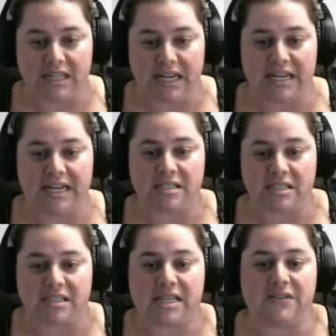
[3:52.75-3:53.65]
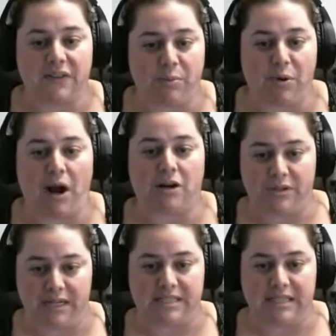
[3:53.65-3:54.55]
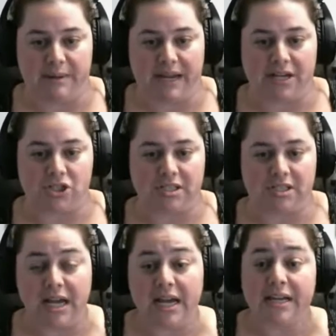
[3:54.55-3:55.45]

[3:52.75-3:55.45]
they need to successfully proctor the examinations.